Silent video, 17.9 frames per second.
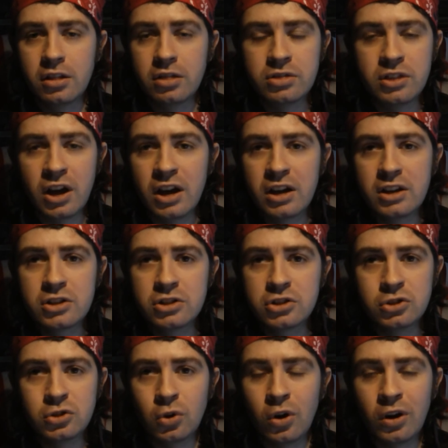That is
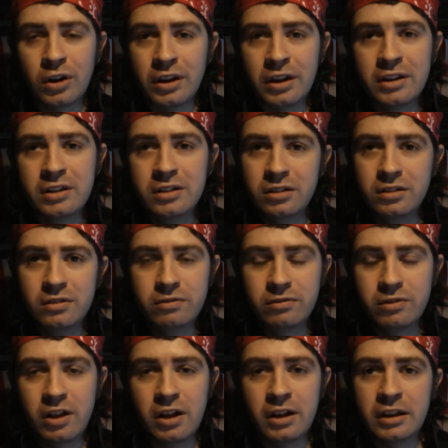not an England
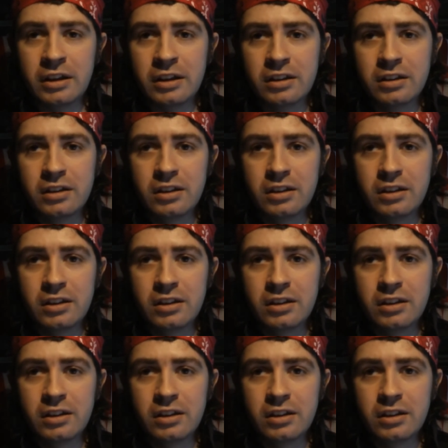flag.